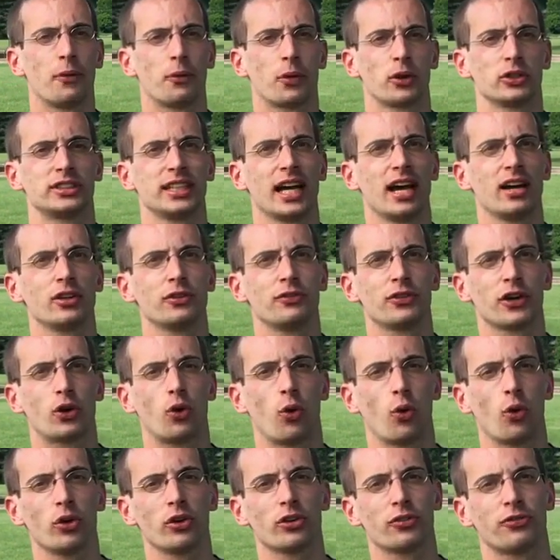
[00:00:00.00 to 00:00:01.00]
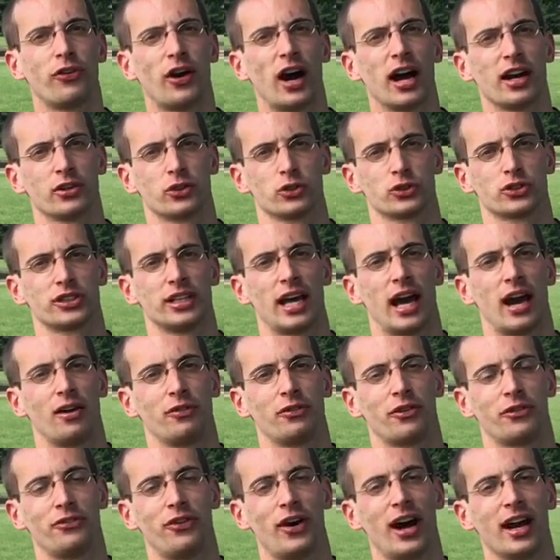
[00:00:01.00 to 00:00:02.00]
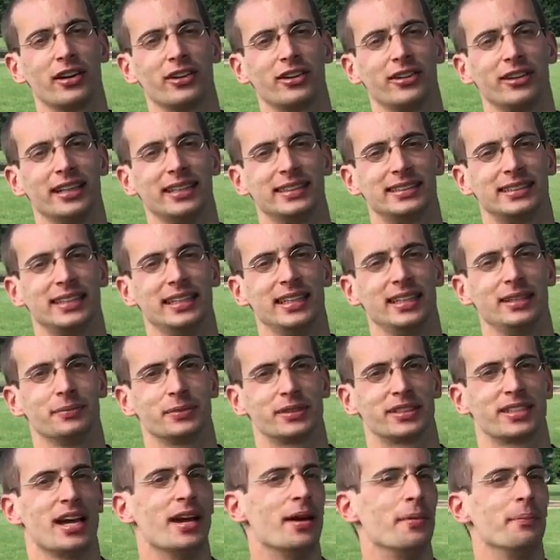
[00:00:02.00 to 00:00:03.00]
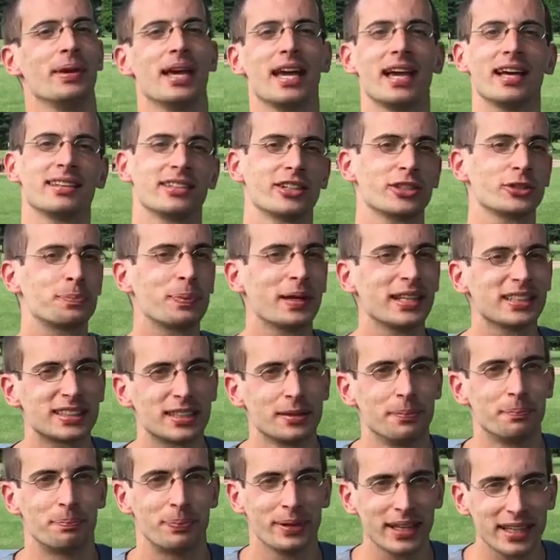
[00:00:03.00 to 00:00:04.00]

We're down to the quarterfinals now, the final 8 teams. Man, there's been some